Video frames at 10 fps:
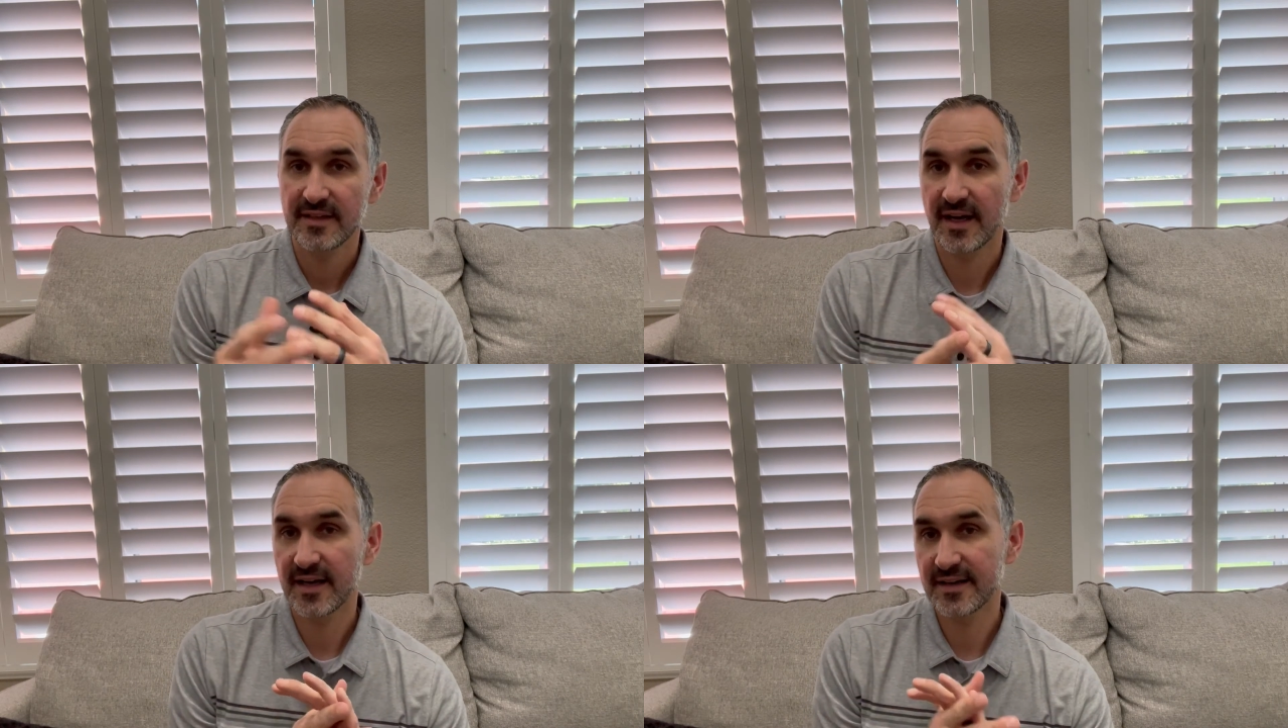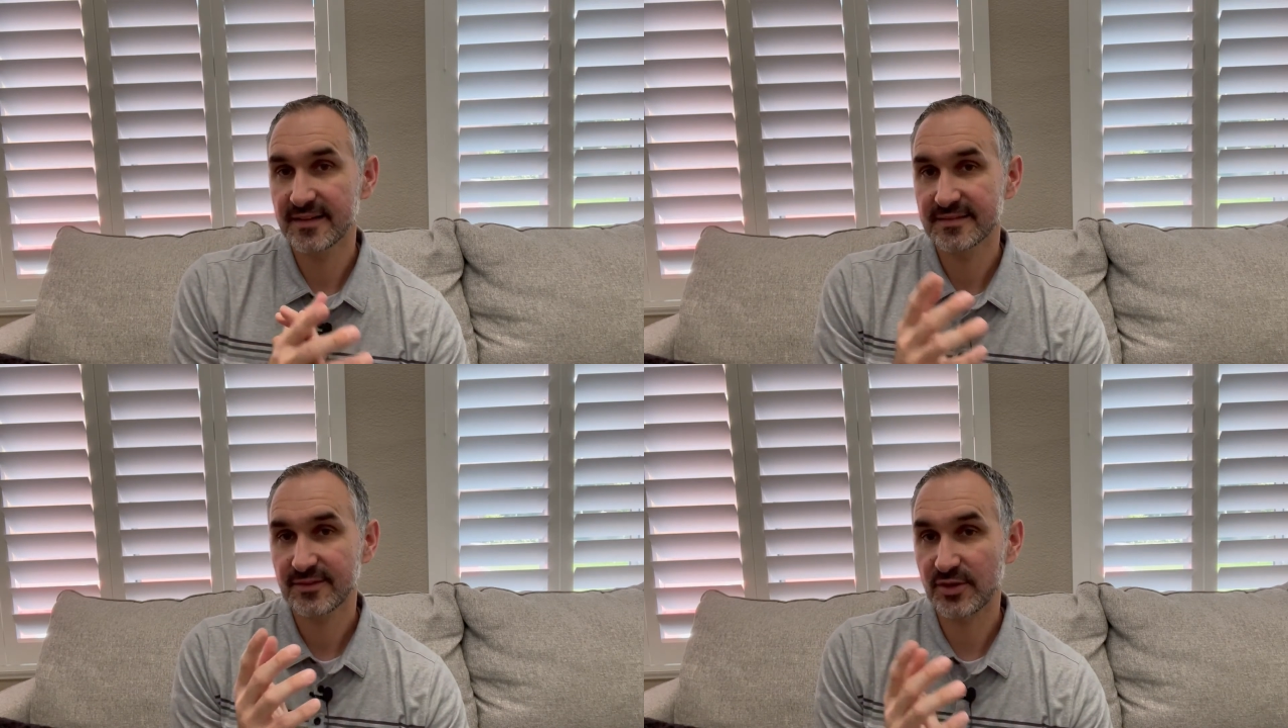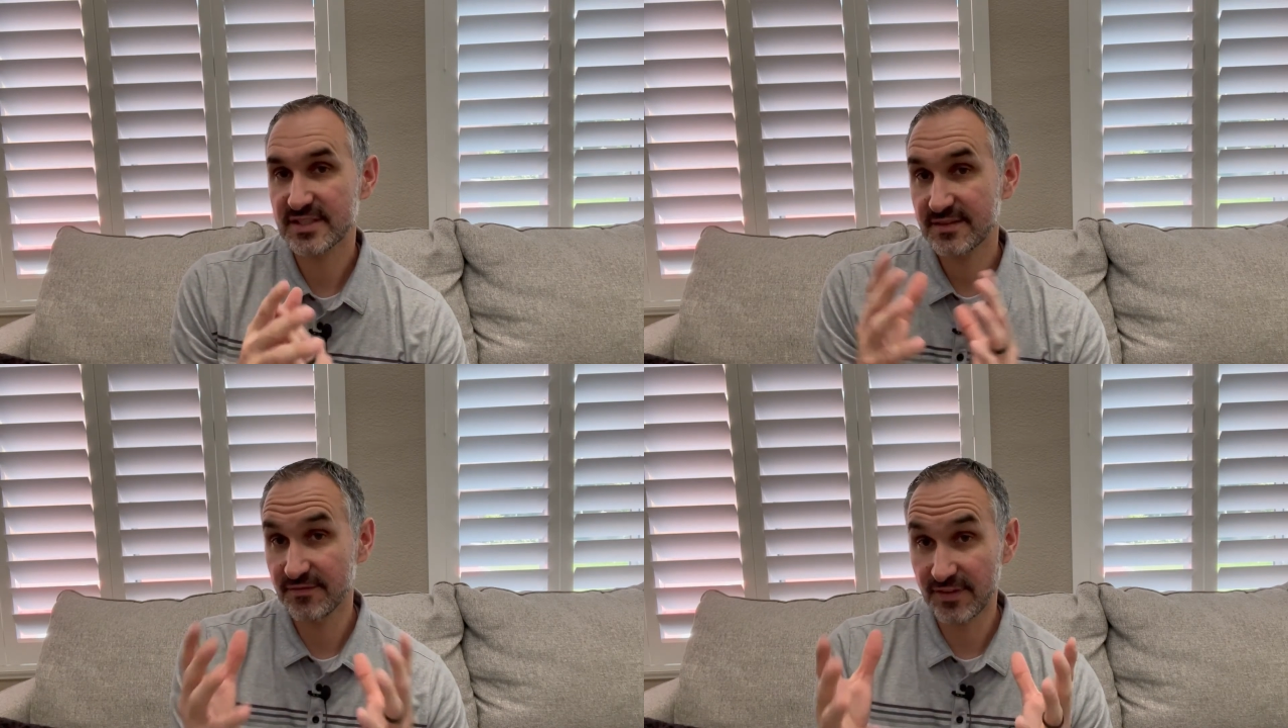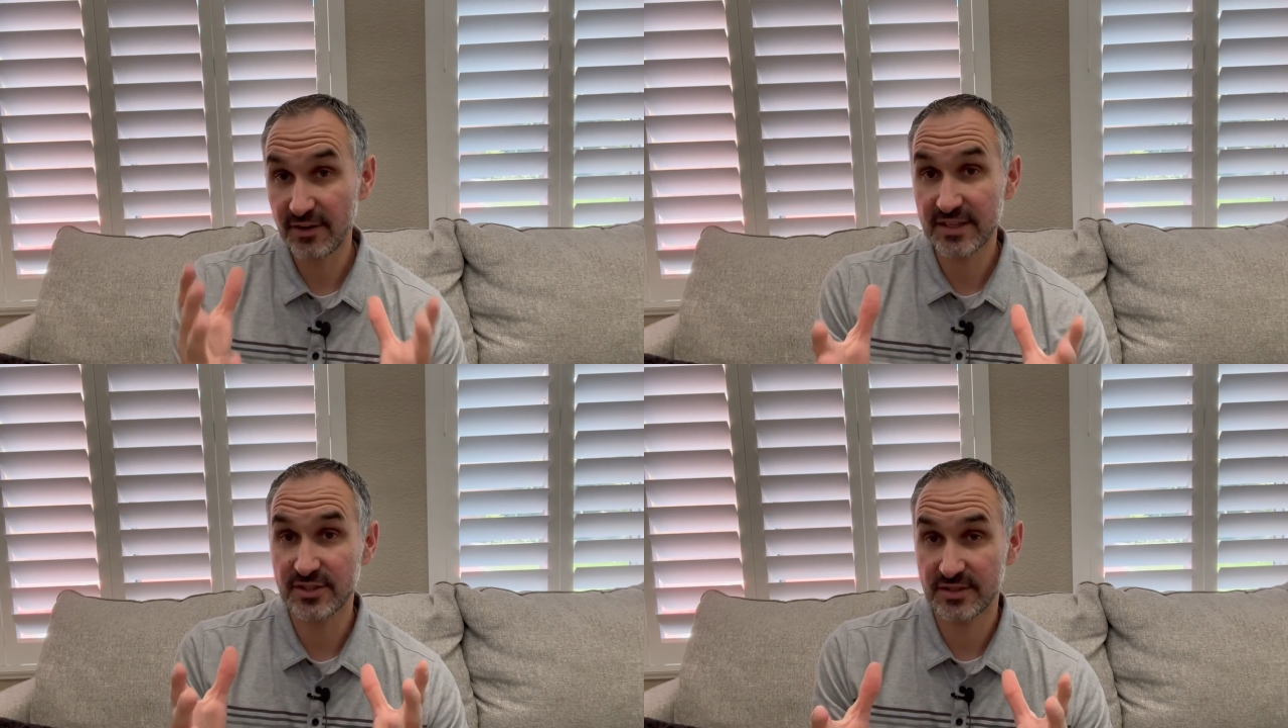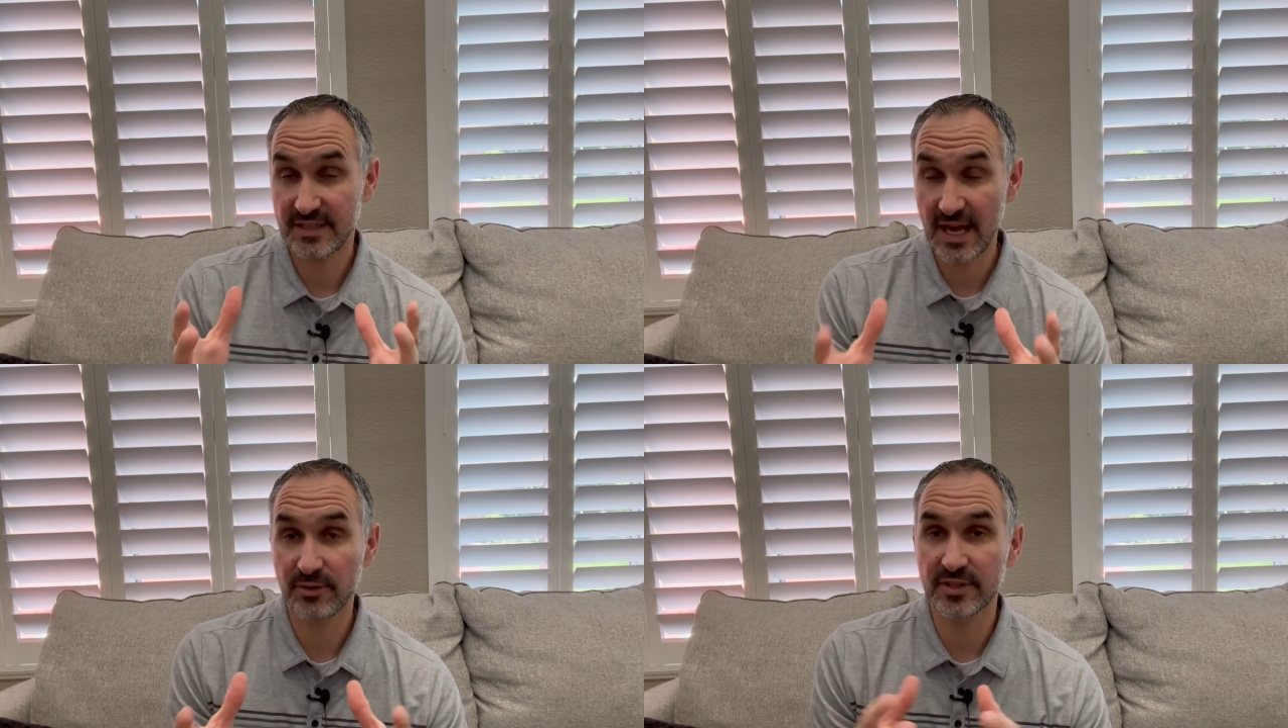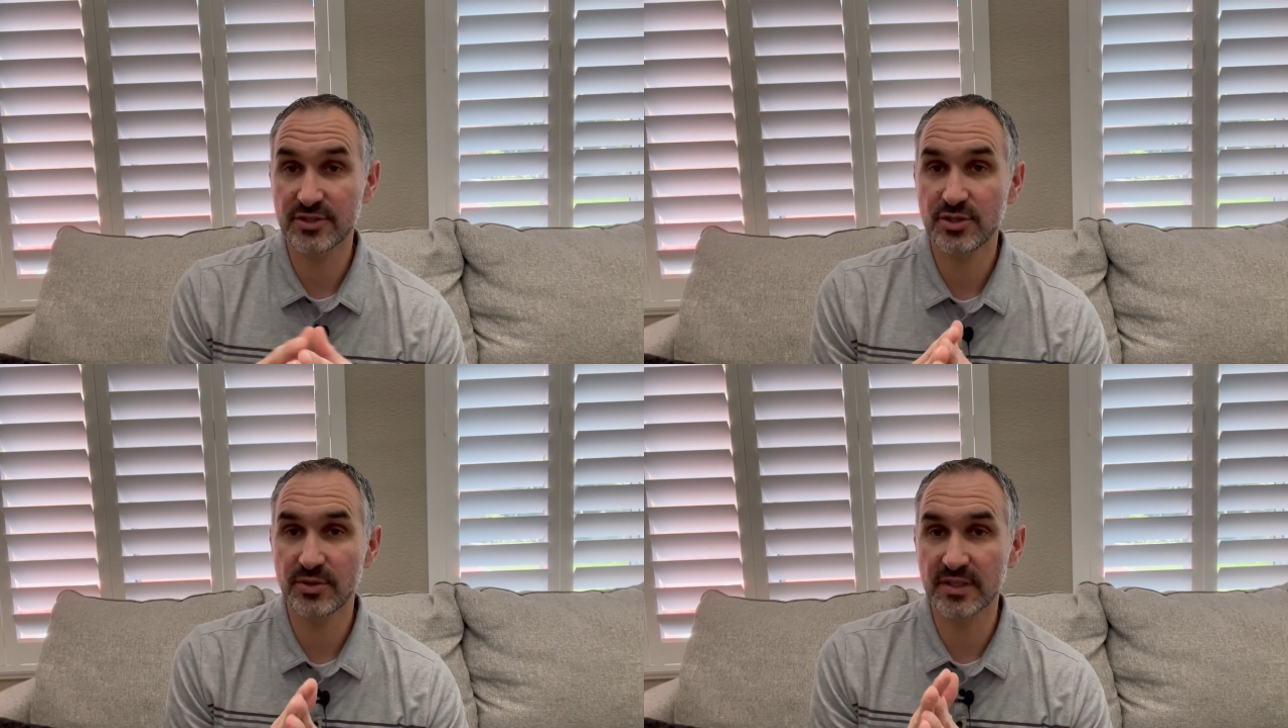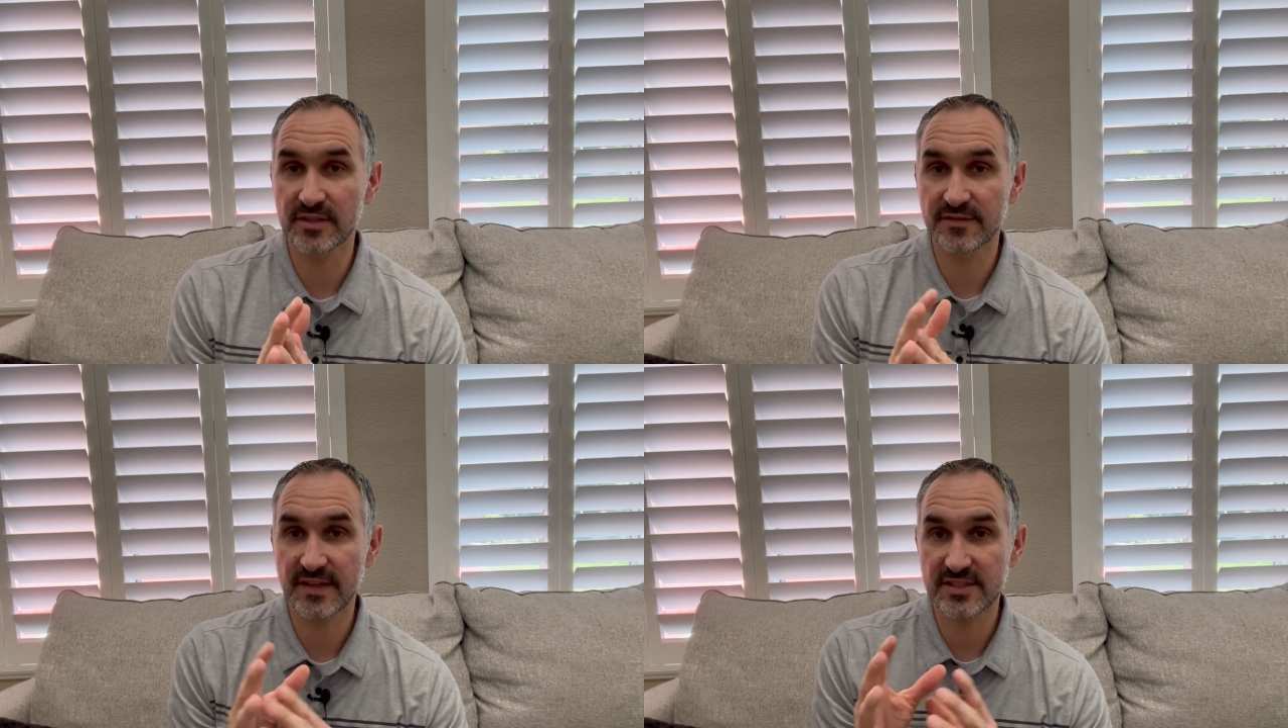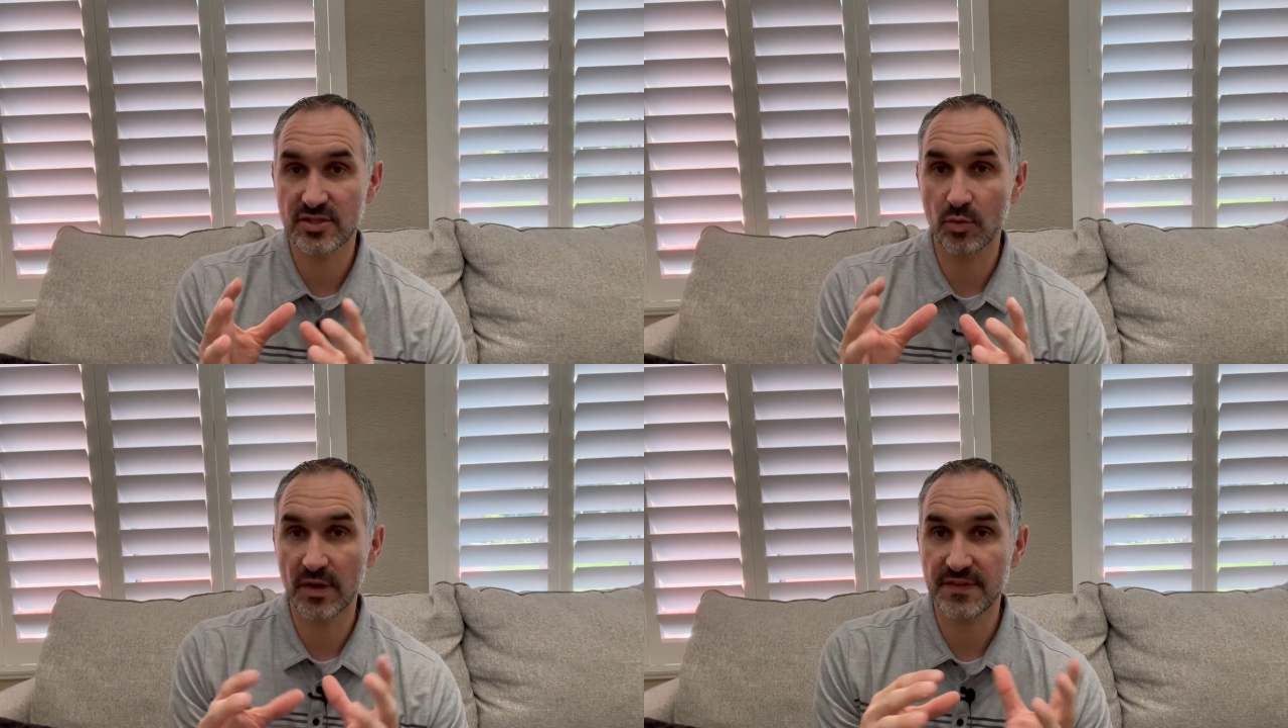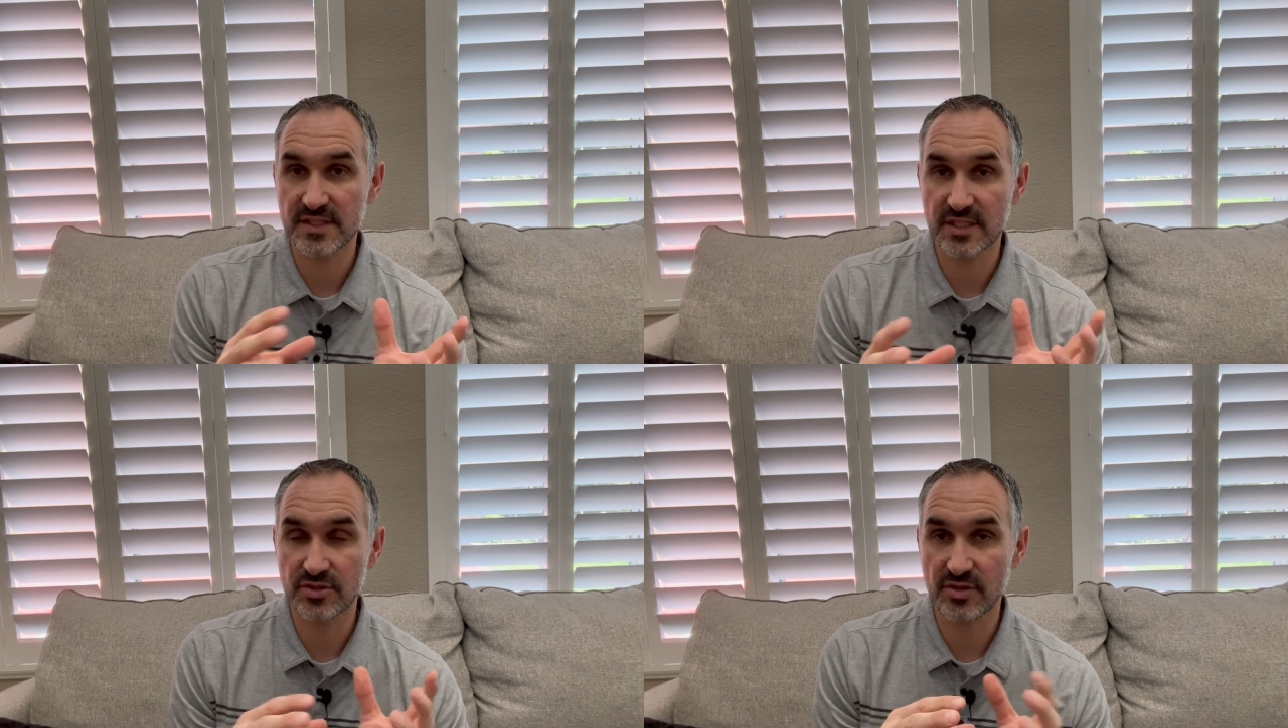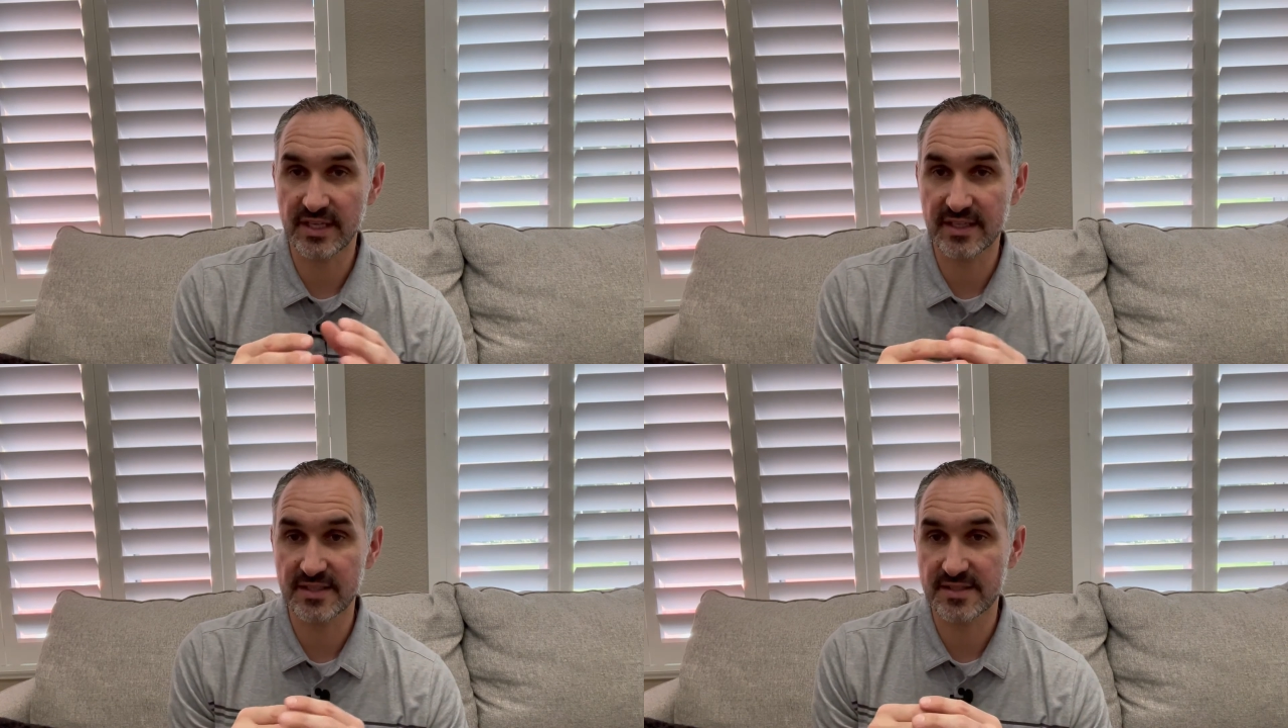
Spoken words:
or it's very counterintuitive as to what this injury is.